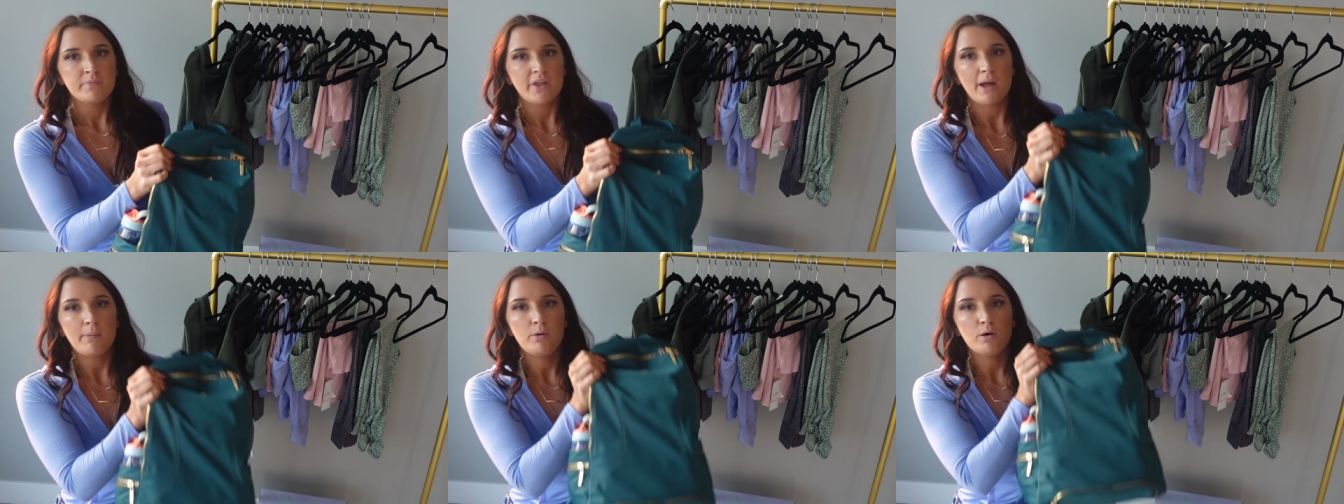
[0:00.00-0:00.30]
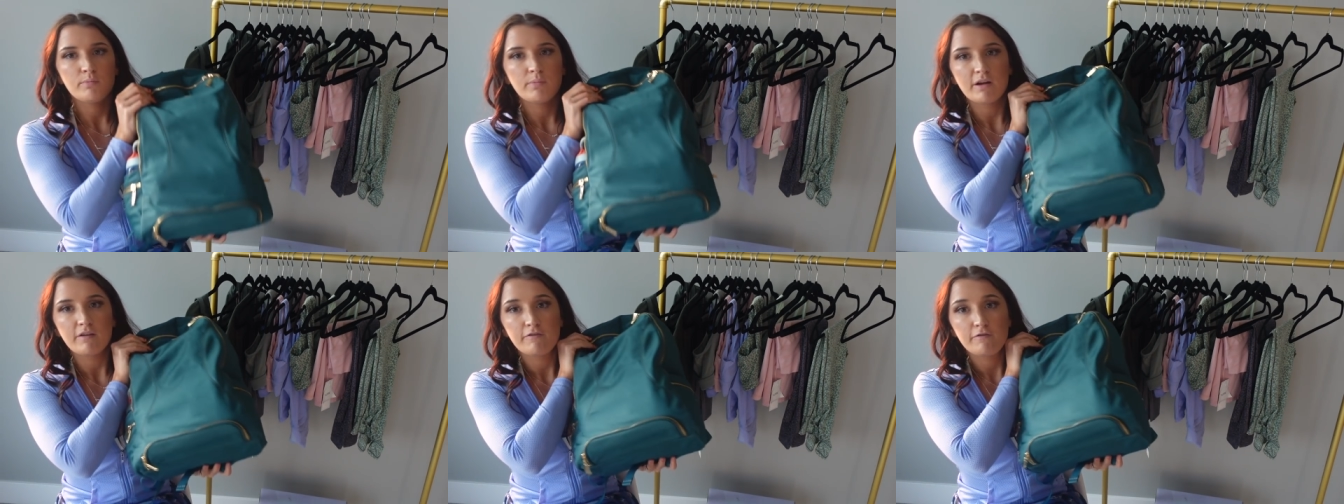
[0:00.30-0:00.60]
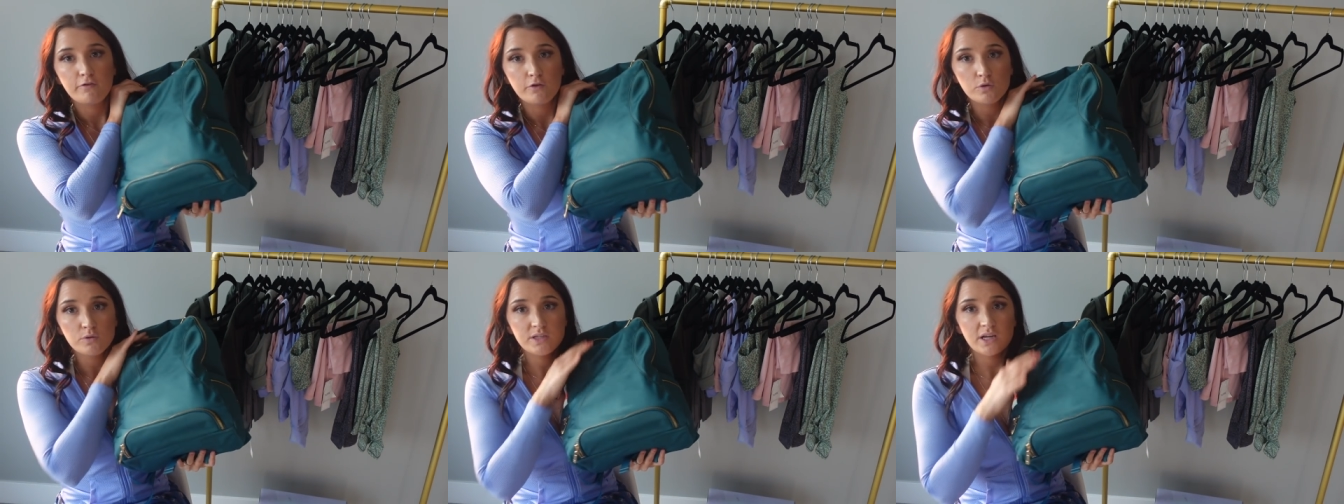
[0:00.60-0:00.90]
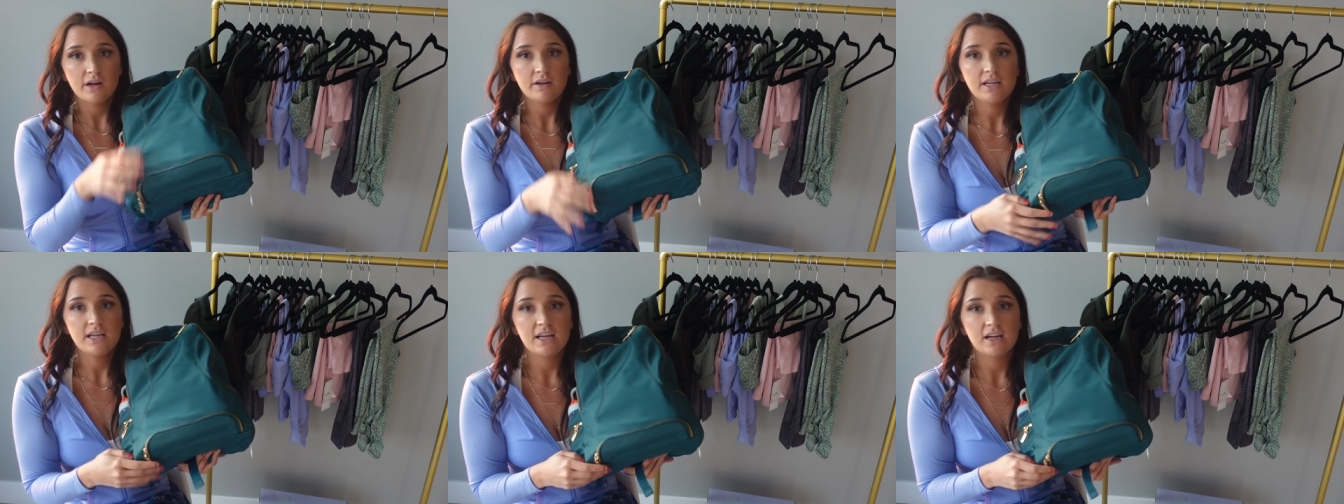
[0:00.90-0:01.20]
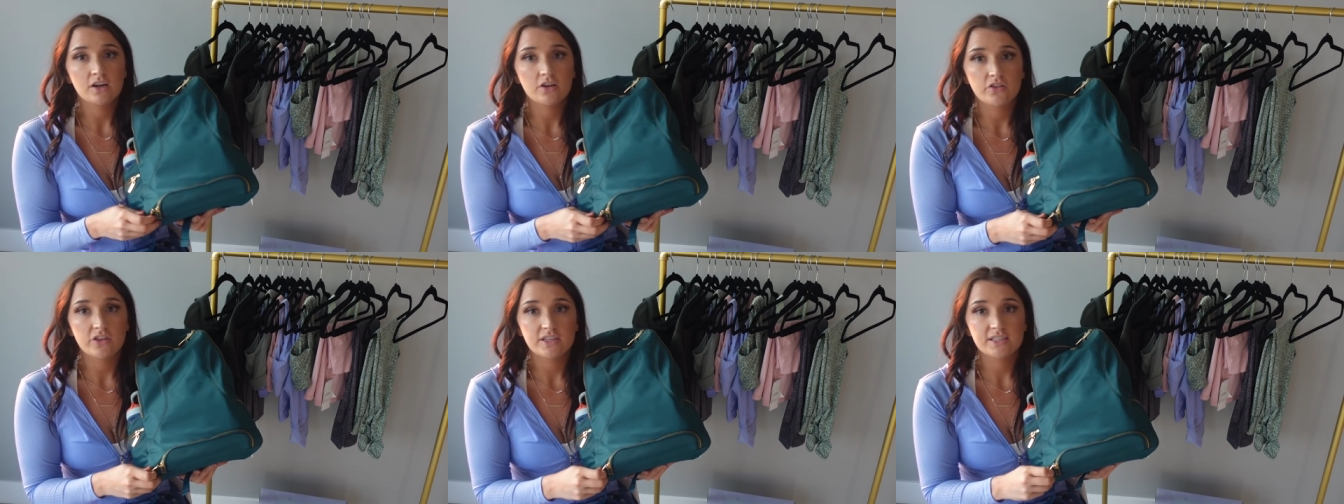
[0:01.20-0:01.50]
I put my food down
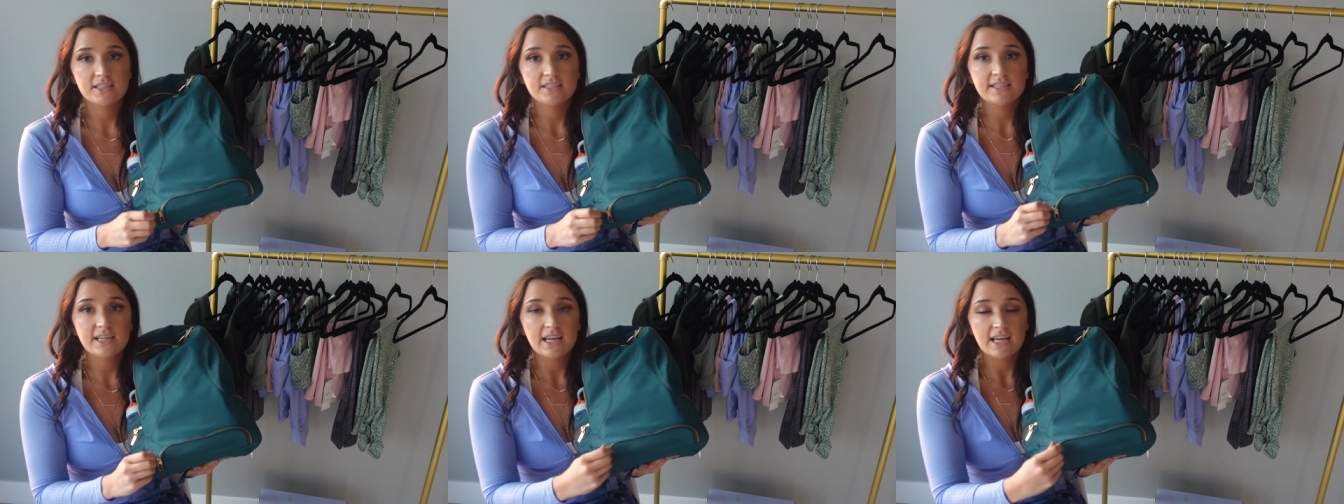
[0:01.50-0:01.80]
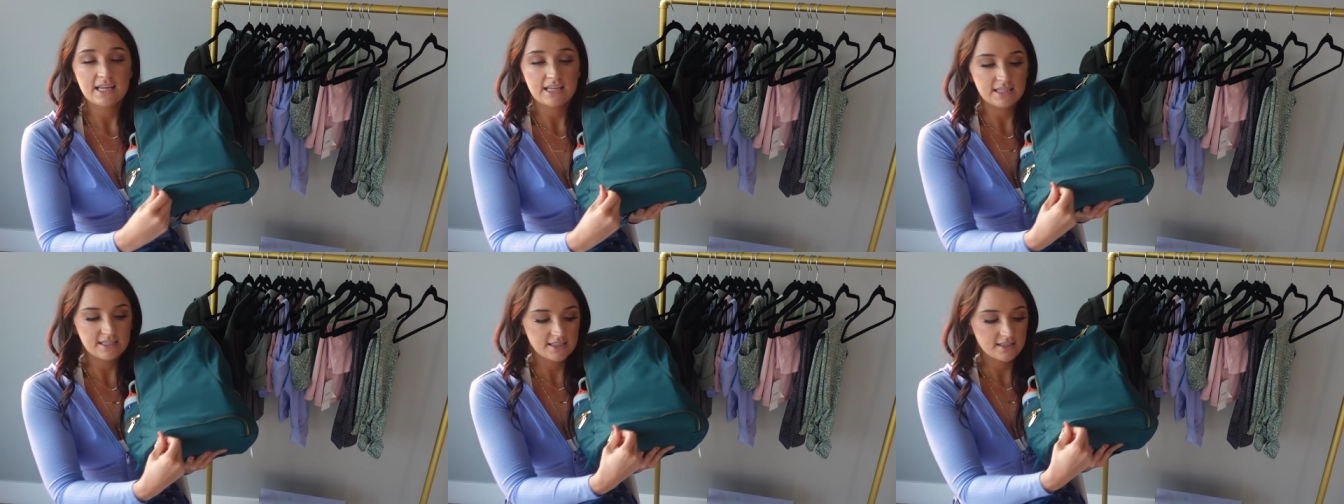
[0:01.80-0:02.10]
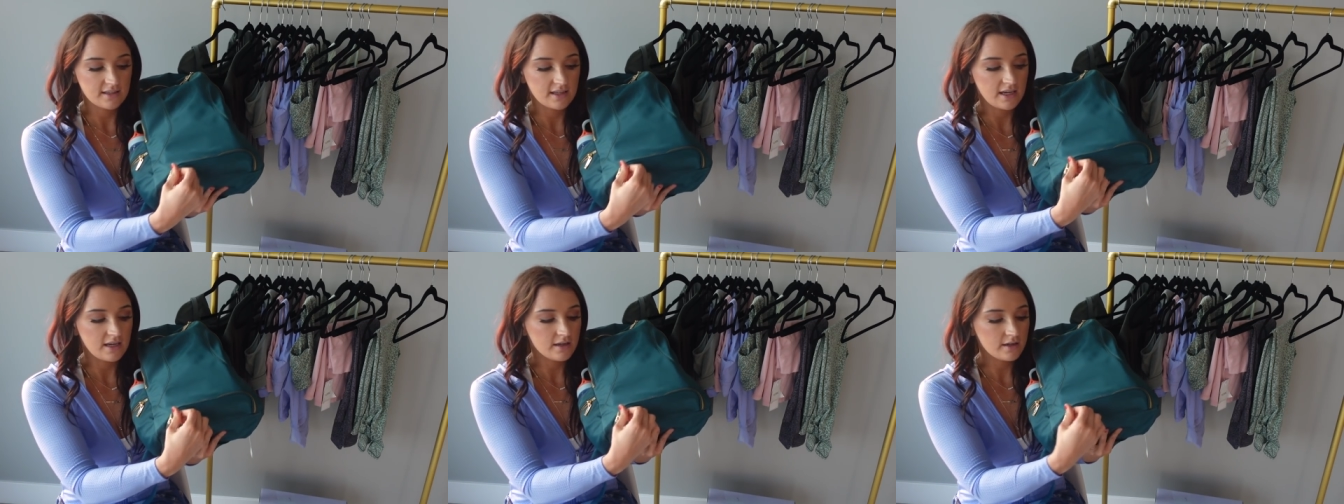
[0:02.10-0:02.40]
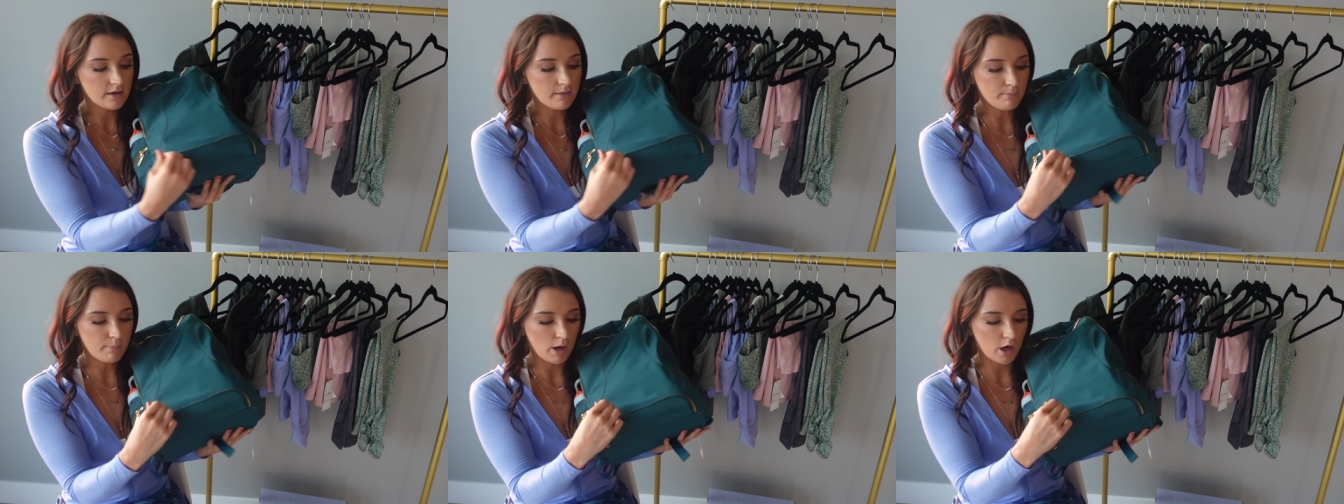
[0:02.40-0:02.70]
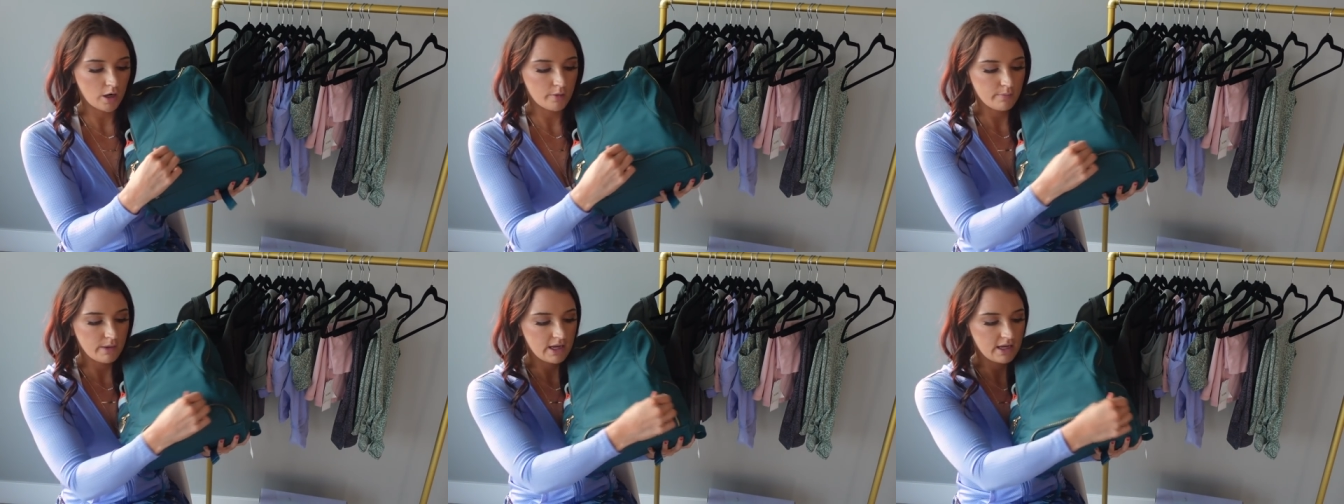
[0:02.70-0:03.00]
here. This is an insulated
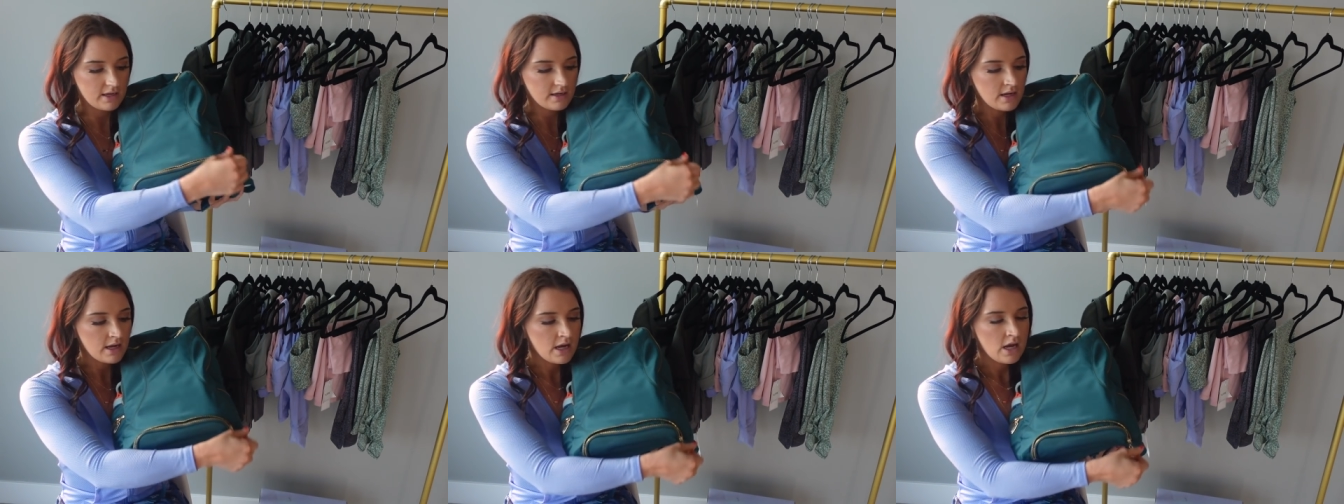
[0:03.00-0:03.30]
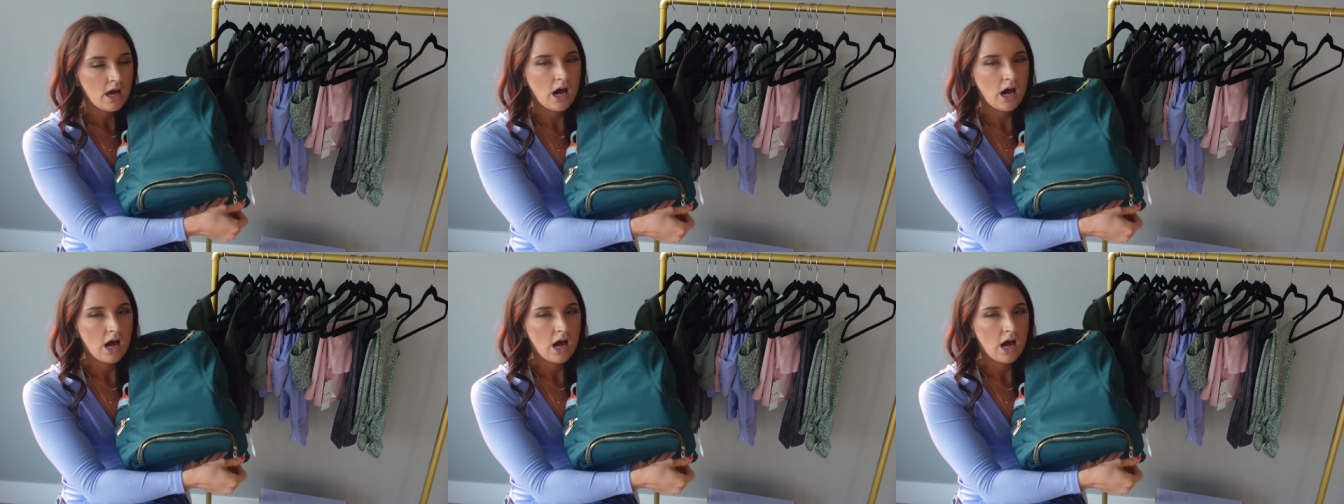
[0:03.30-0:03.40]
compartment.